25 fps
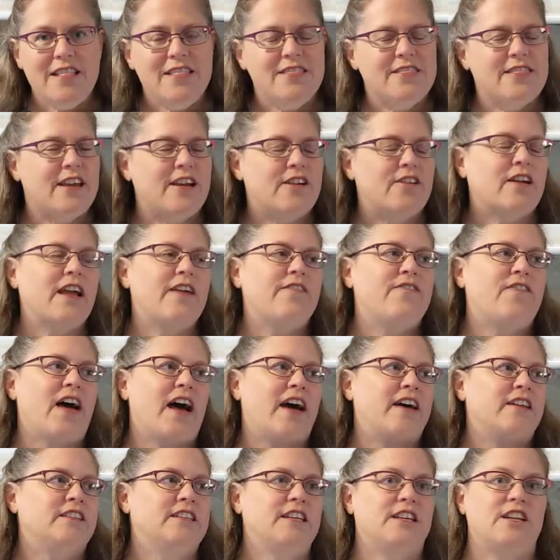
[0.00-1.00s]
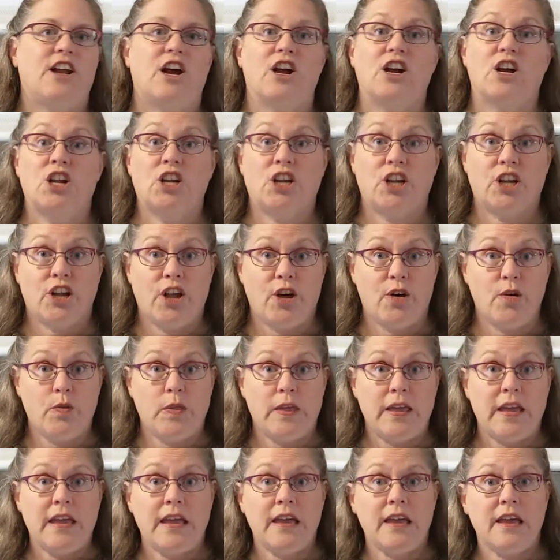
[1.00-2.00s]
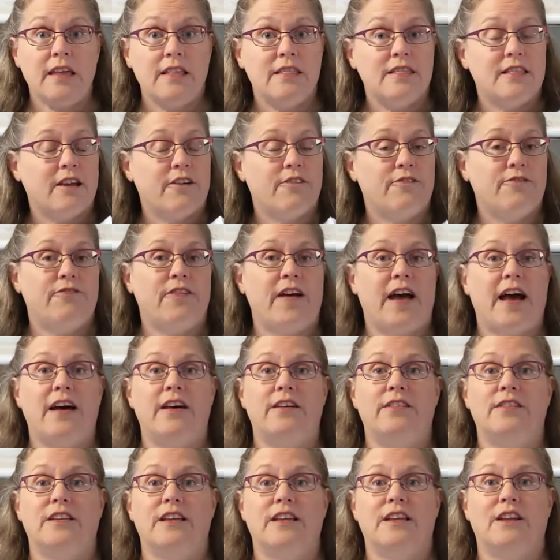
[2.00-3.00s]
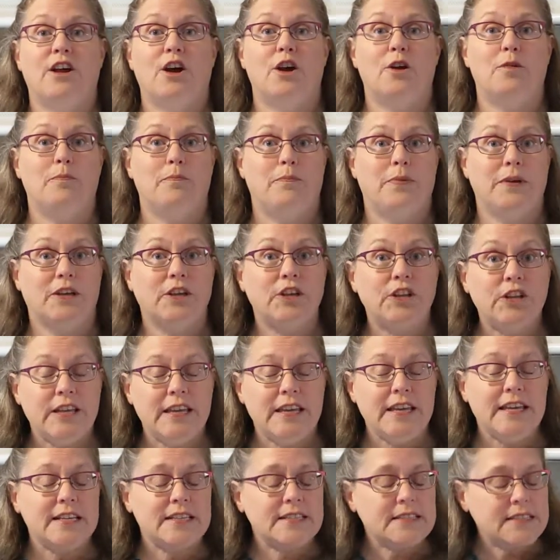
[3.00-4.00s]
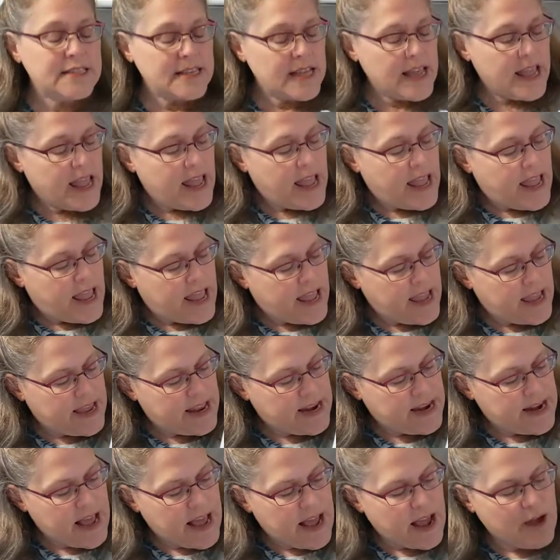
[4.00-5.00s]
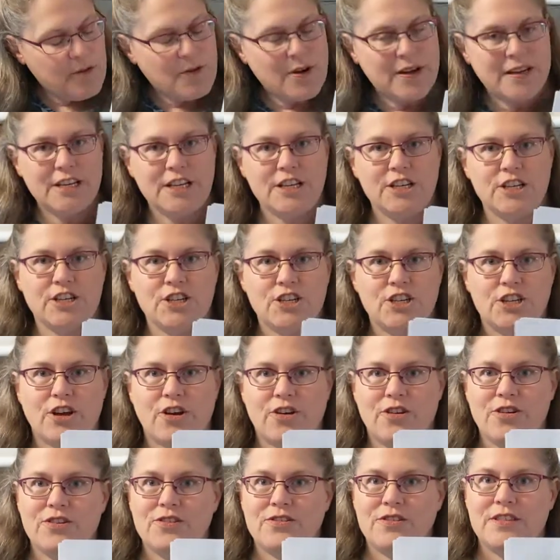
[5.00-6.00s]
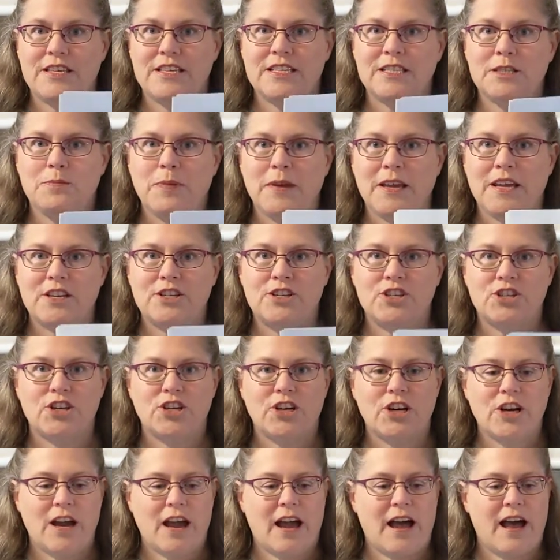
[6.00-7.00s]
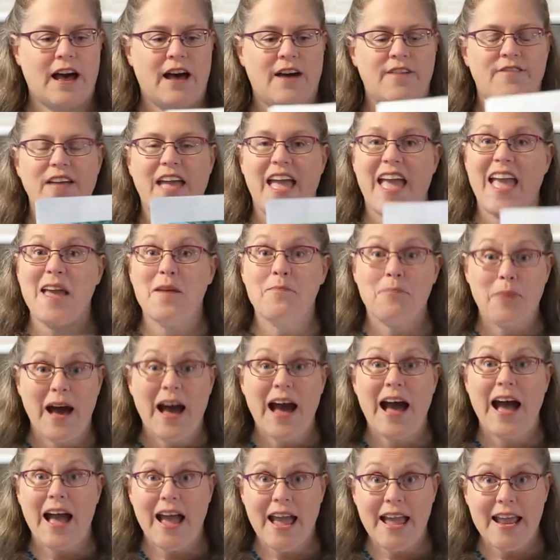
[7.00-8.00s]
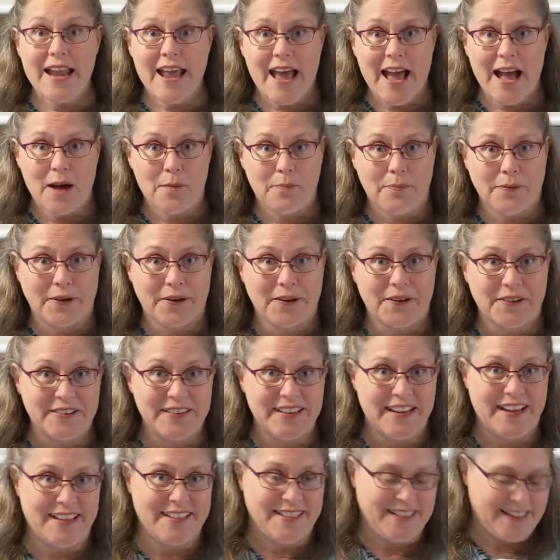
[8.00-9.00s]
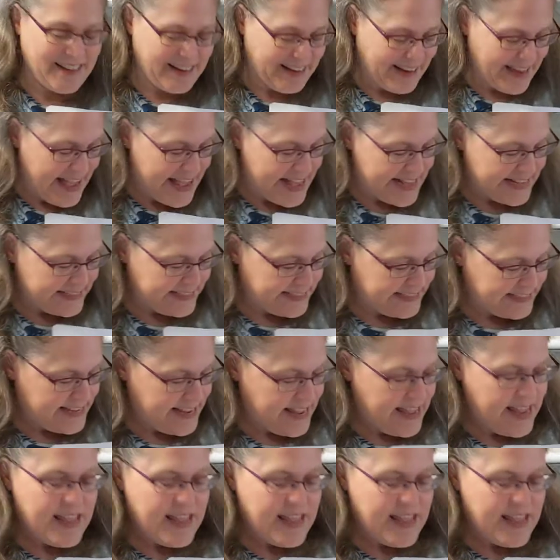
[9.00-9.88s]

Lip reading: they're found in our clothing, they're found in our buildings, and I wanted to show you this picture of a pineapple nonetheless.